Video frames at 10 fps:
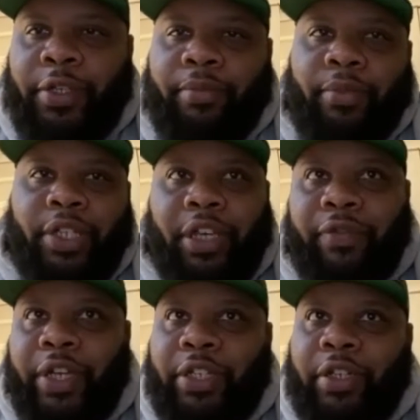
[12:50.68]
stuff
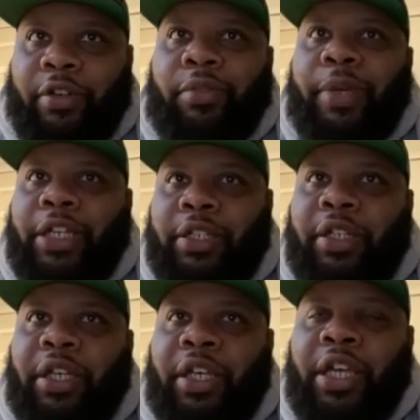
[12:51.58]
at. So it's
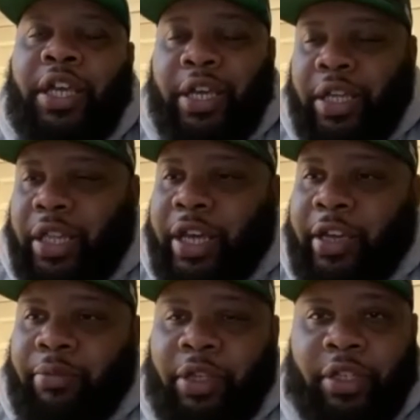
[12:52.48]
basically like
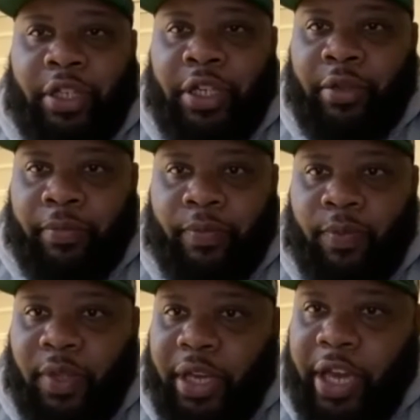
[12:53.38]
music
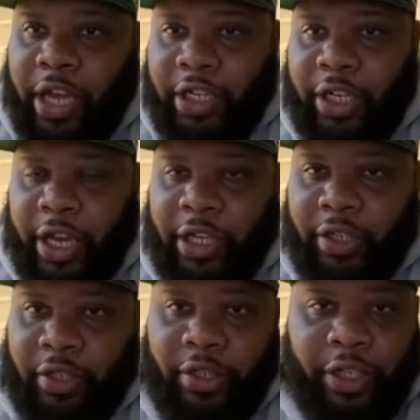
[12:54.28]
education
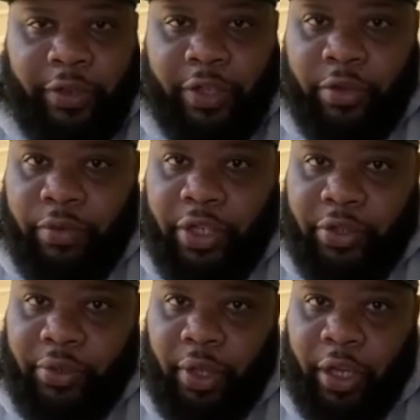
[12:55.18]
stuff. So we do
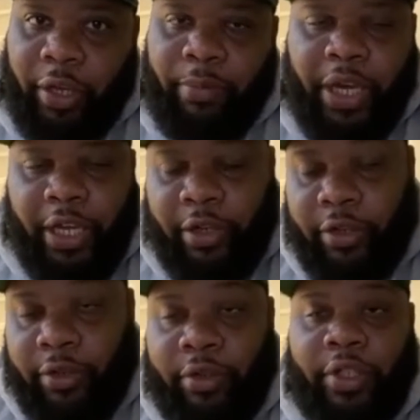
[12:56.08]
like
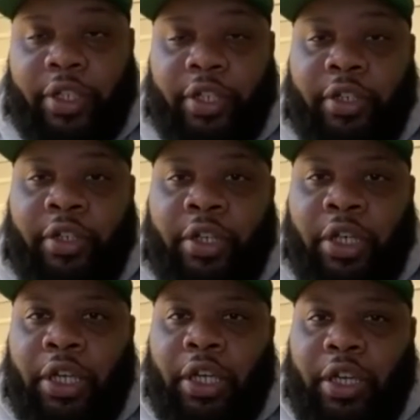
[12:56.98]
panels and
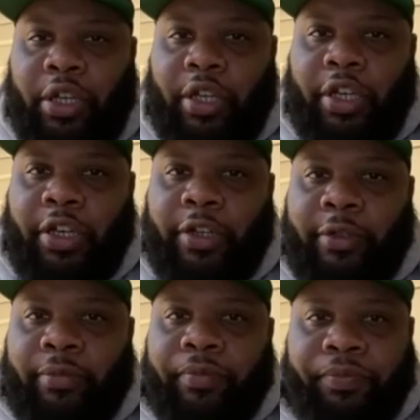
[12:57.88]

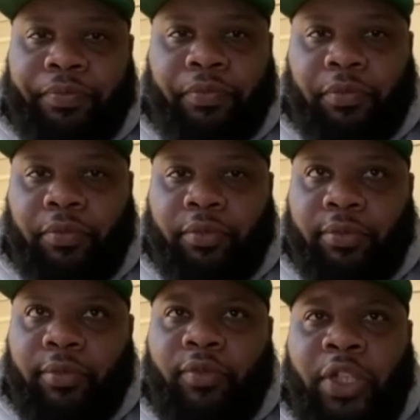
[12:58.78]
um
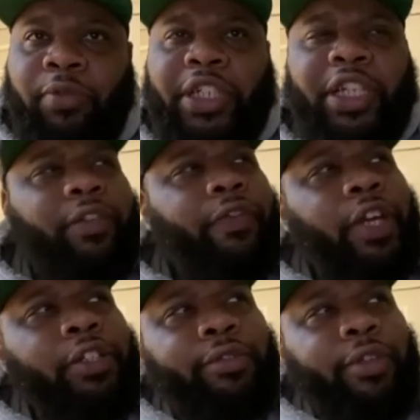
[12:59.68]
we did the
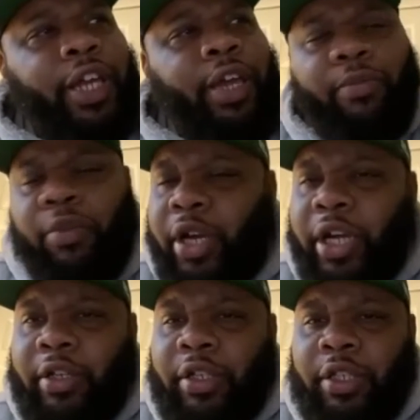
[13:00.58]
first one at
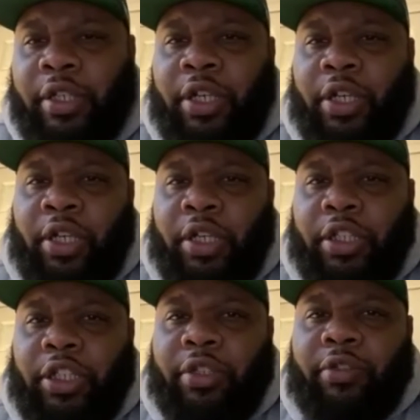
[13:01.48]
Morehouse, I
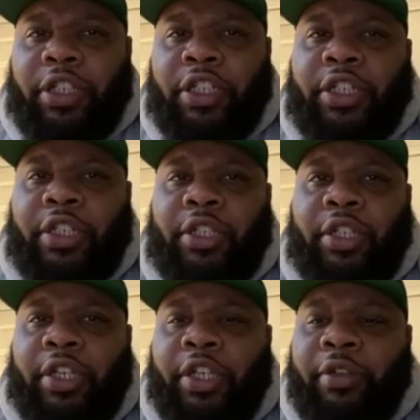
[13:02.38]
think it was,
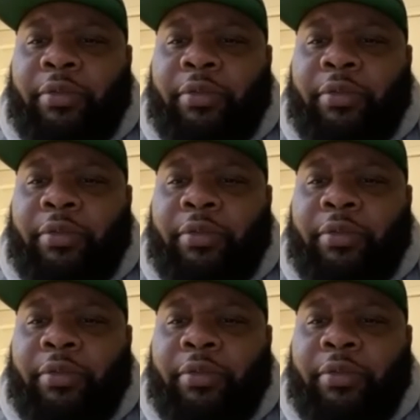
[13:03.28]
in